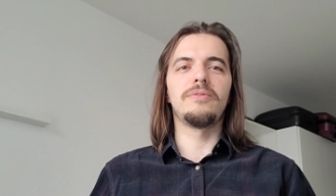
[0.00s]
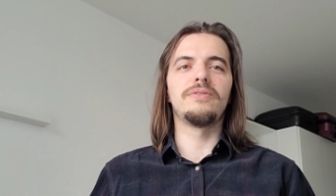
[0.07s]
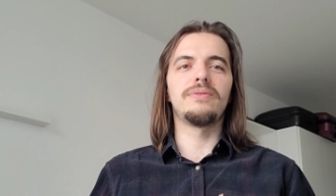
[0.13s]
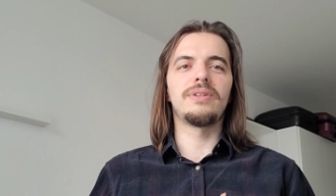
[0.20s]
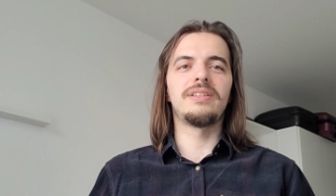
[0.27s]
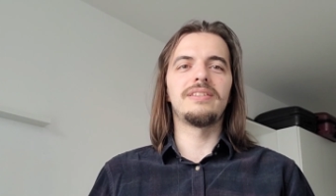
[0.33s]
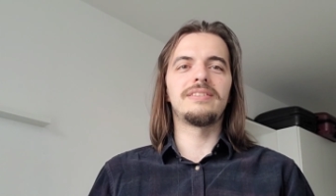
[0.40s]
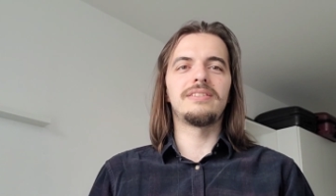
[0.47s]

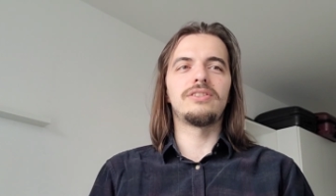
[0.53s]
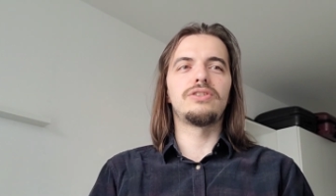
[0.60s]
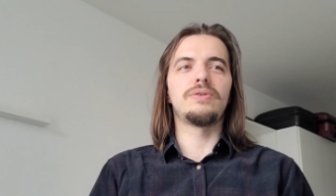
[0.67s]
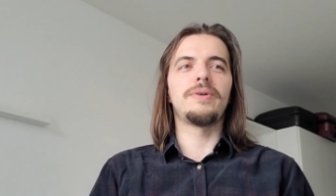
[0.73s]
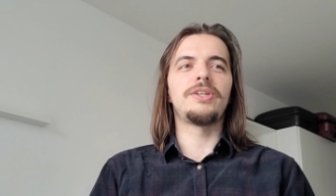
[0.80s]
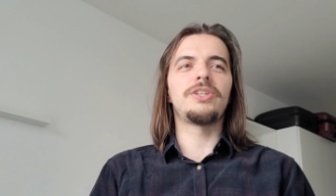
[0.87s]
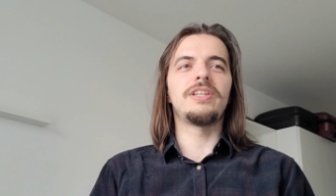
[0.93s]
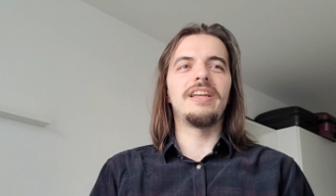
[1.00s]
within this
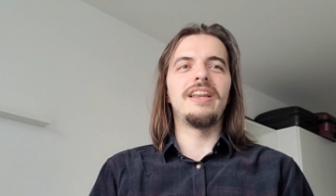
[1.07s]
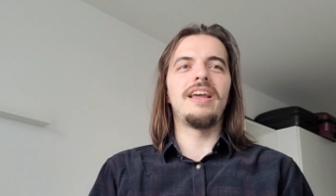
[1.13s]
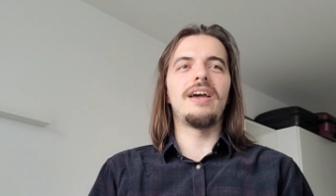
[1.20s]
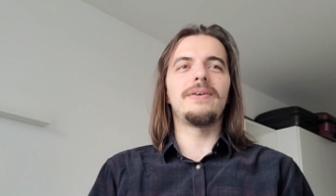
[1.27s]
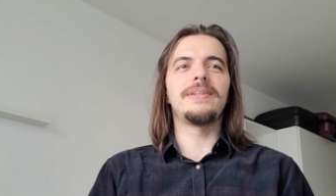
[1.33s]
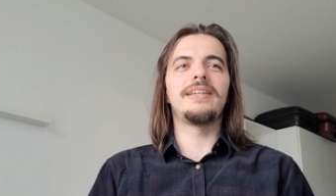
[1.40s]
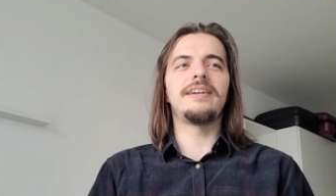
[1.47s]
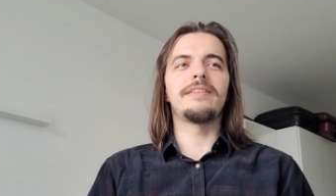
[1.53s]
situation and
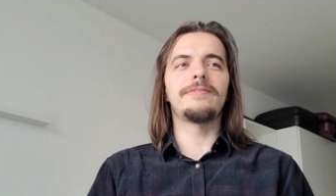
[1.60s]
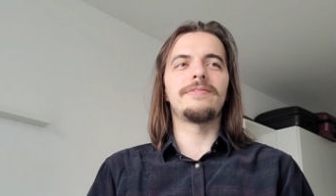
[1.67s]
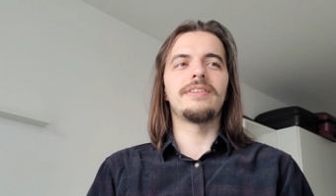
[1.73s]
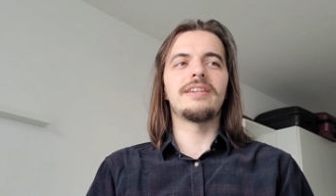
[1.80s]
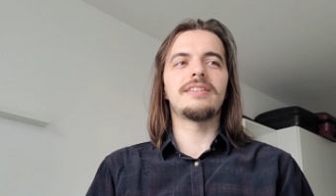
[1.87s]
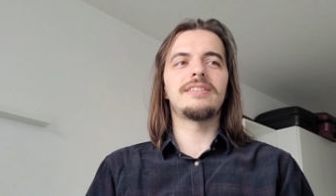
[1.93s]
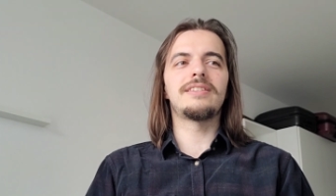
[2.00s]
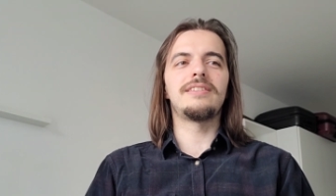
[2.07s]
how that
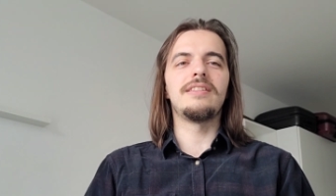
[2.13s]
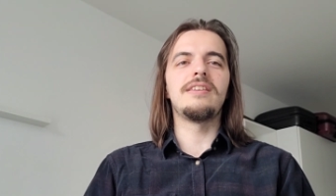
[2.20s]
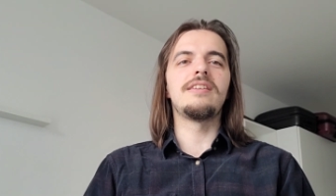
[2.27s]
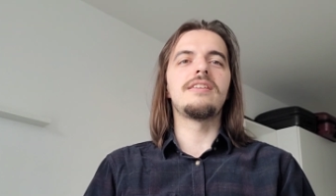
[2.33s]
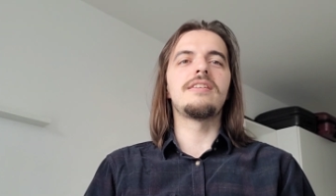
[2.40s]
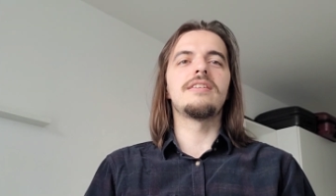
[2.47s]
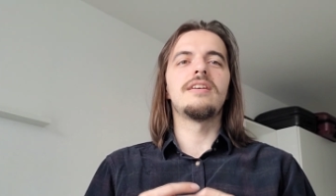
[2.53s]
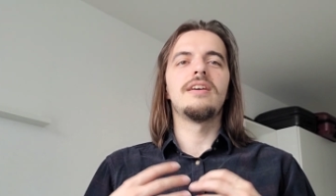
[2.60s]
affects
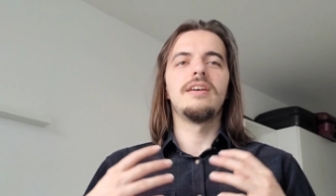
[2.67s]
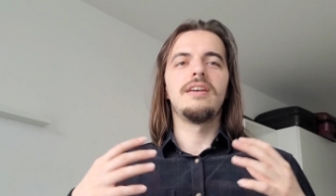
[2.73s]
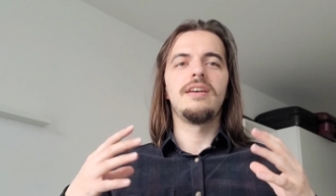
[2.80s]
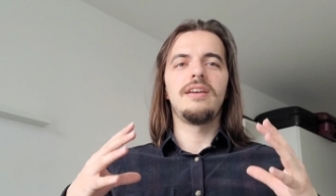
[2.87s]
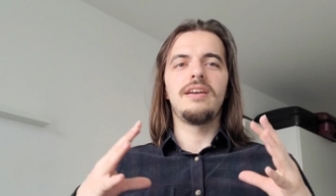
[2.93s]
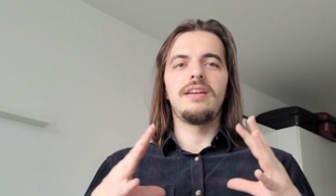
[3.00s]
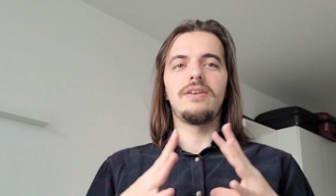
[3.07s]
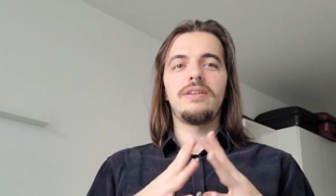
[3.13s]
the
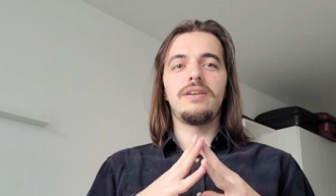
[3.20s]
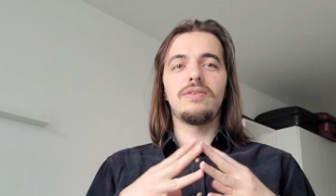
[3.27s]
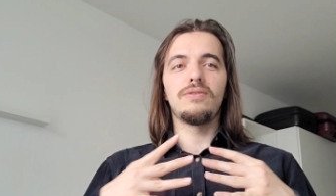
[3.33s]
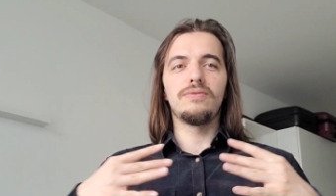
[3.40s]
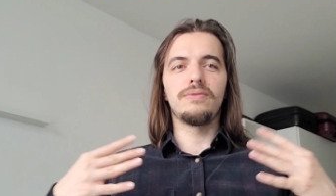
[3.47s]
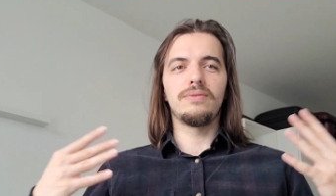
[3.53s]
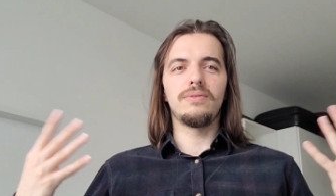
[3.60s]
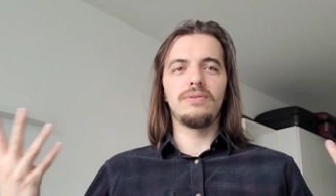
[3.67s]
and how that
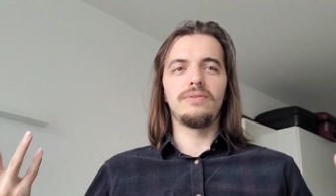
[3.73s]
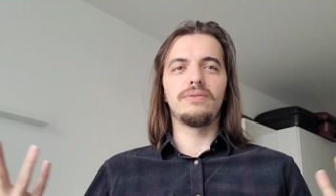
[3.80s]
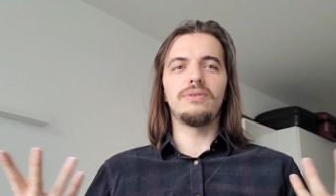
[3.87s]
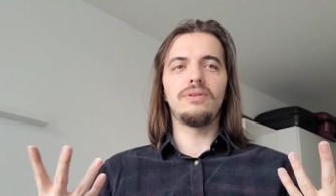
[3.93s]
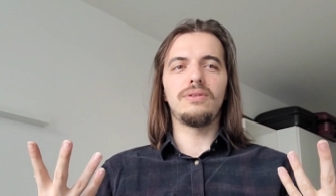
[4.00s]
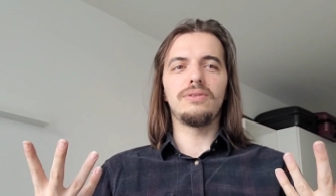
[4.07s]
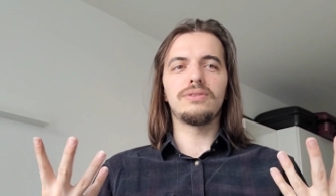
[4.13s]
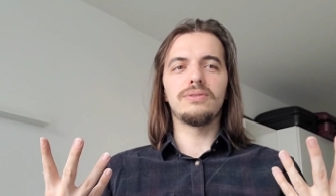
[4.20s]

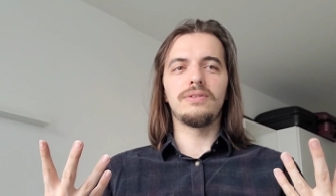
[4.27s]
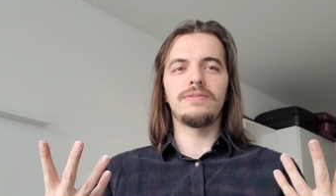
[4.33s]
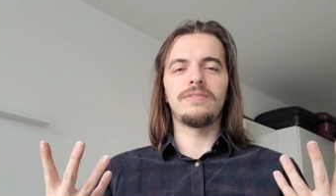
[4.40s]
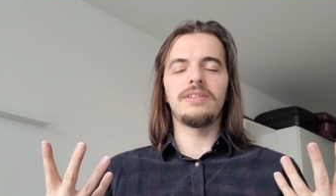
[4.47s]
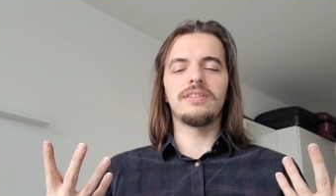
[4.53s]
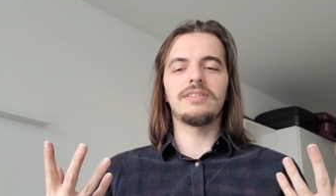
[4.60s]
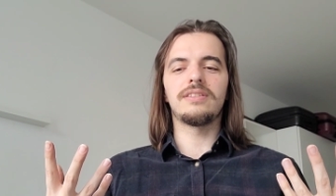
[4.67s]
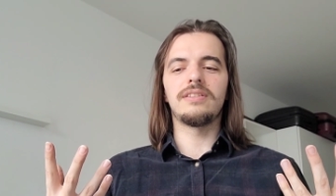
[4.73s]
overall also
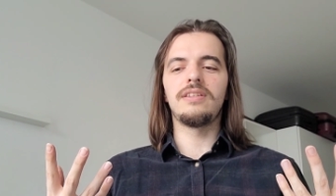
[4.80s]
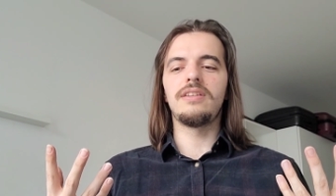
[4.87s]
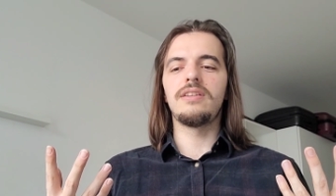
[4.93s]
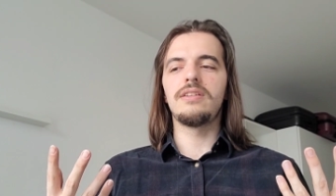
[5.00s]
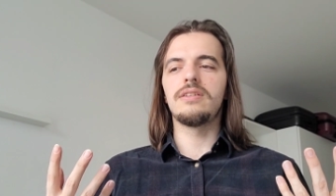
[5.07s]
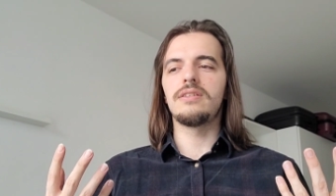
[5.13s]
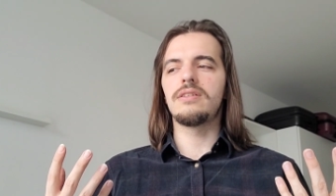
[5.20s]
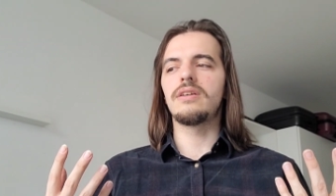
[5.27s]
affects
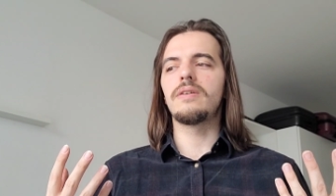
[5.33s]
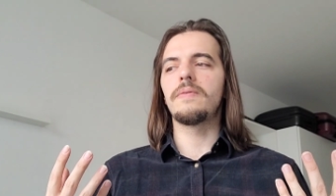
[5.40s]
the uh,